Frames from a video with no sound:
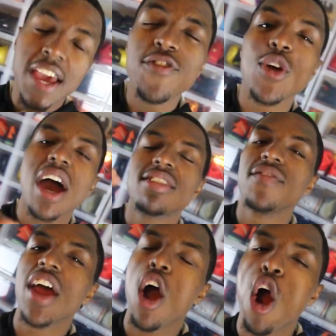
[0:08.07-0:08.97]
If you guys have
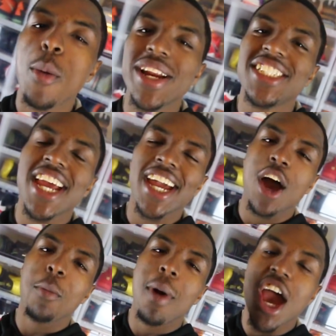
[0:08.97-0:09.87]
not already checked
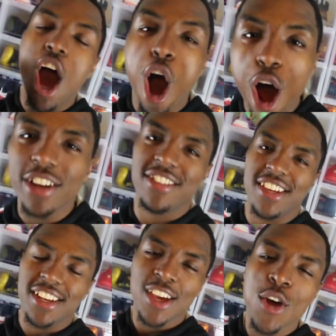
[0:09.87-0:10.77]
out my
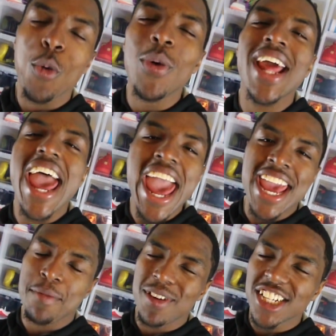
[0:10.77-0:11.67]
Haunted with an
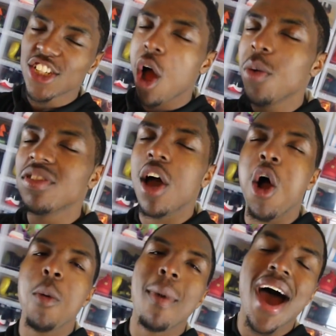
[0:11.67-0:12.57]
A, because y'all was
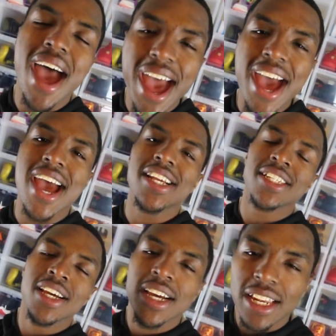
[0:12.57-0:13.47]
on my ass
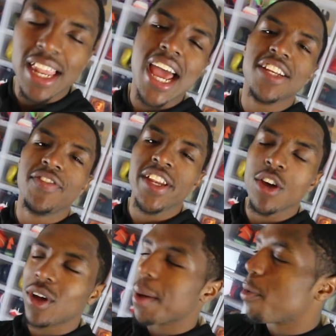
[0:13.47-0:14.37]
last
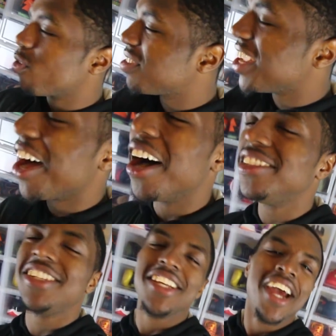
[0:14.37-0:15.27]
video, kept on saying
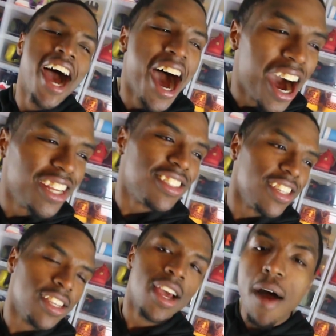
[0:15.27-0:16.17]
hunted,
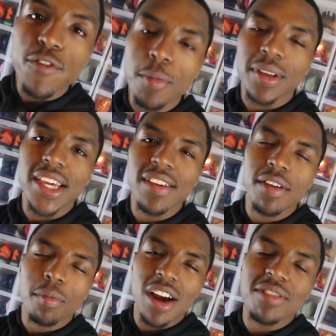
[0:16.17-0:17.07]
hunted. I'm from
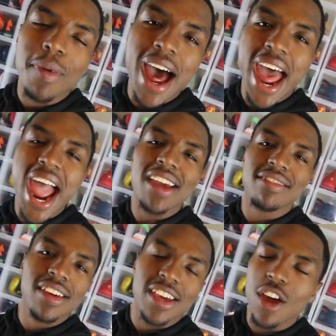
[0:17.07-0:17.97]
Cleveland, bro, that's my
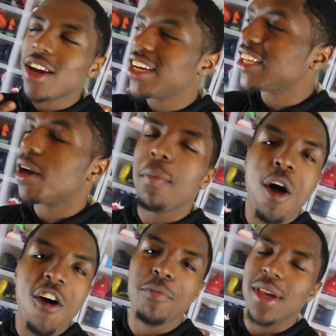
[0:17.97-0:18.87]
accent. Y'all need to get up
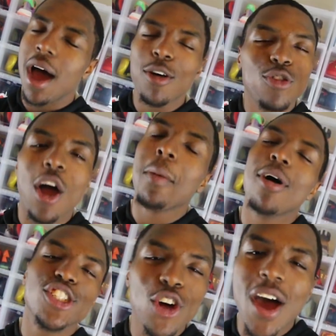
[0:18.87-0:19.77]
off me. I don't talk
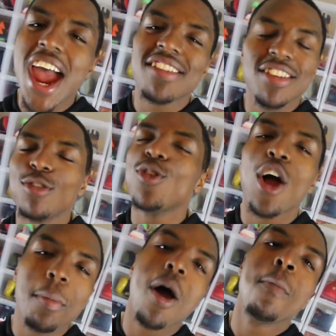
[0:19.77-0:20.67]
about y'all accent, don't
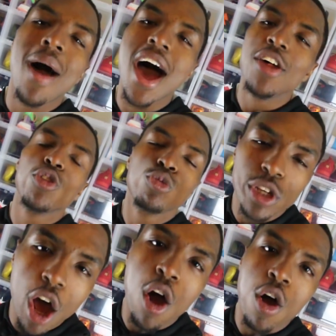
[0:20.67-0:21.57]
talk about mine, on
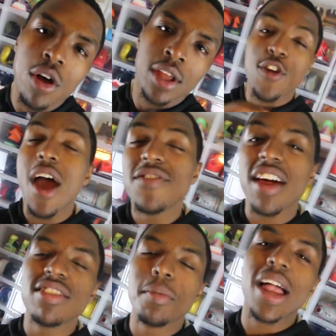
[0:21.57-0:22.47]
dog. If y'all have
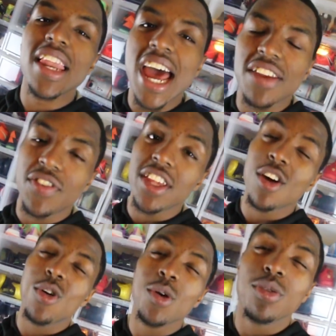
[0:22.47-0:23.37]
not seen my last
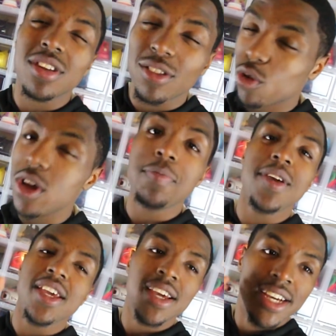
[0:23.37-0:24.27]
video, it was
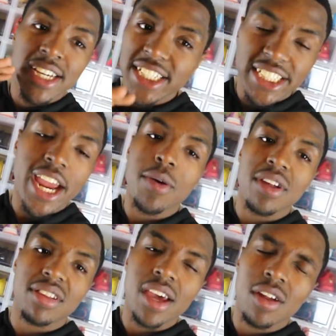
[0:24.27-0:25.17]
creepy,
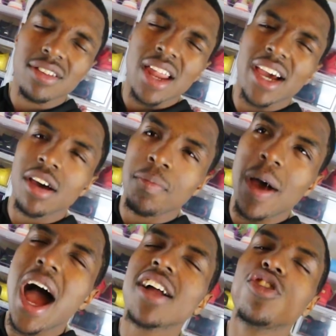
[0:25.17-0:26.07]
scary as hell. It's like a
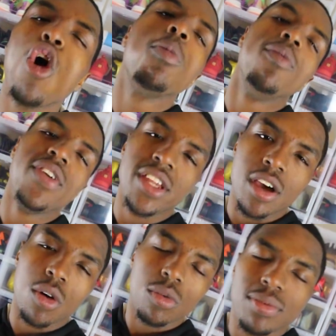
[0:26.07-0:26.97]
October
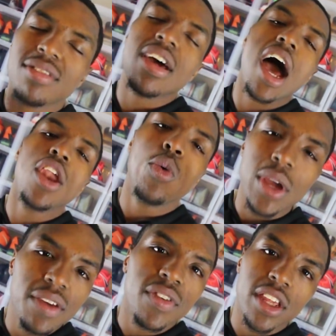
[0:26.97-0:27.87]
video. It's a
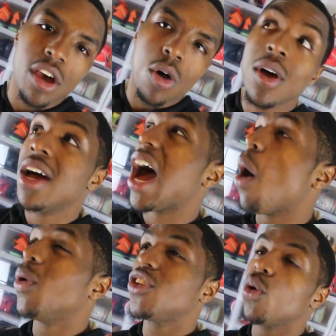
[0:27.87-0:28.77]
Halloween video.
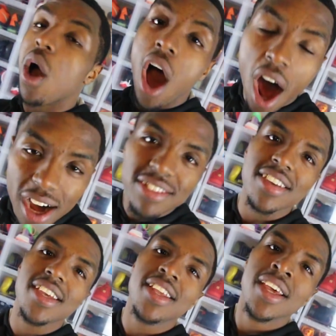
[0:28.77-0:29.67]
I went to a
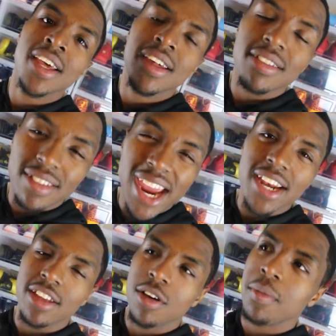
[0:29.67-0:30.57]
haunted
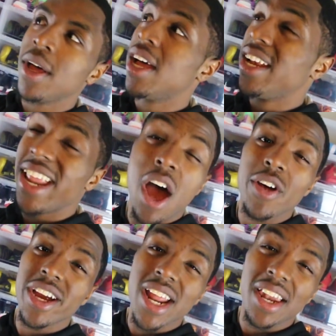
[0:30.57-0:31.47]
stadium down
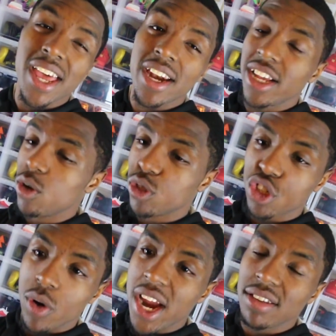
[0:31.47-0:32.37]
here in Atlanta. It was
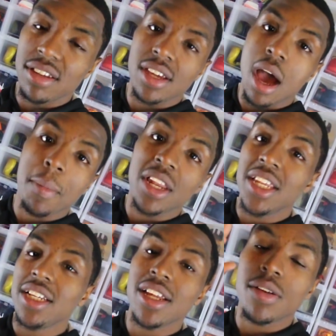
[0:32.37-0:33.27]
crazy. I'm gonna
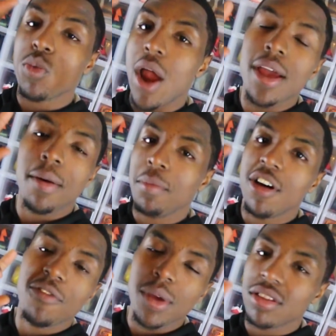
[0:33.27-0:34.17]
link it right
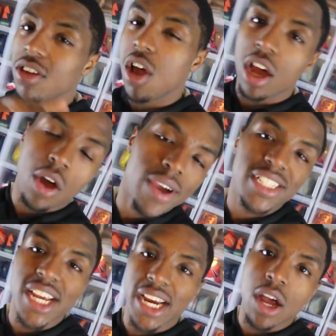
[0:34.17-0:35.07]
above me so y'all can go ahead
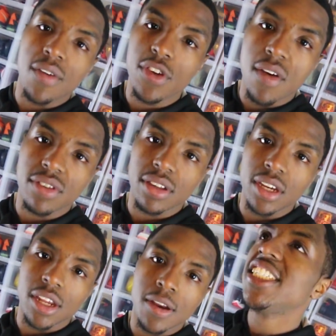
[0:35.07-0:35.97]
and check it out if you haven't
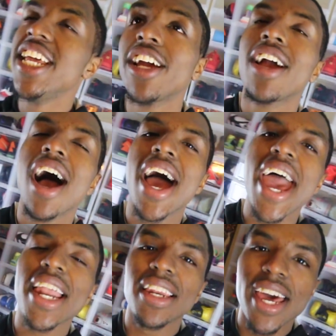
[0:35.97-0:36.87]
seen it. SneakerCon
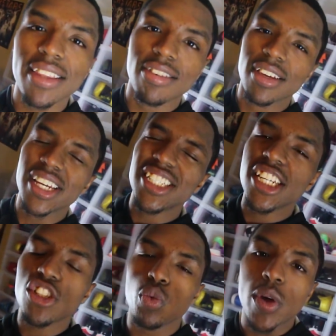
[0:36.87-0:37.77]
Atlanta is
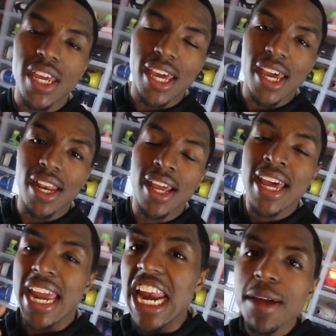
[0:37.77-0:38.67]
this weekend.
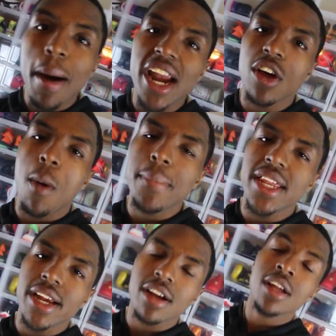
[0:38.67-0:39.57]
Anybody gonna be
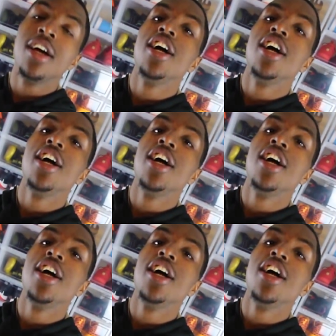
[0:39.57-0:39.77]
there?